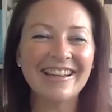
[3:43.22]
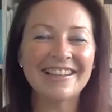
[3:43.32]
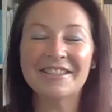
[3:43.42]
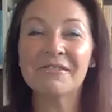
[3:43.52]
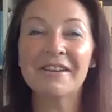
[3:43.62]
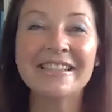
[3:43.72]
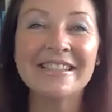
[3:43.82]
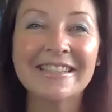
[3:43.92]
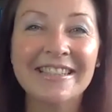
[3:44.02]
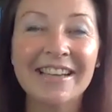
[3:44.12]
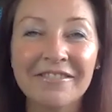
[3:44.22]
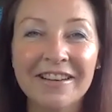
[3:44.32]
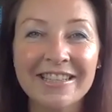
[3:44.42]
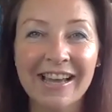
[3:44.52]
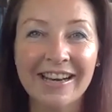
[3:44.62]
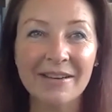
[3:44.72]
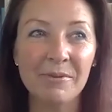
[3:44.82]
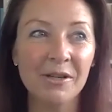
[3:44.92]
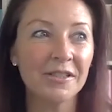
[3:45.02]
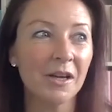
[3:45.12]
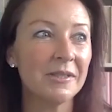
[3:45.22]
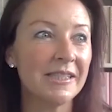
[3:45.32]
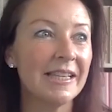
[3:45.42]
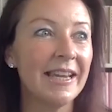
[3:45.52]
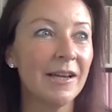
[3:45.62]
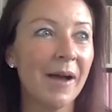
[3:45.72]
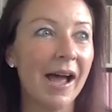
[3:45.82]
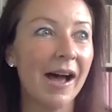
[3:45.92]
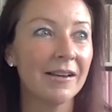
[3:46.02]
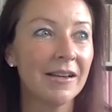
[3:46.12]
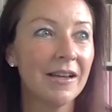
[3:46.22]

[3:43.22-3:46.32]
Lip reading: It's a recent discovery, Danny, because I was thinking about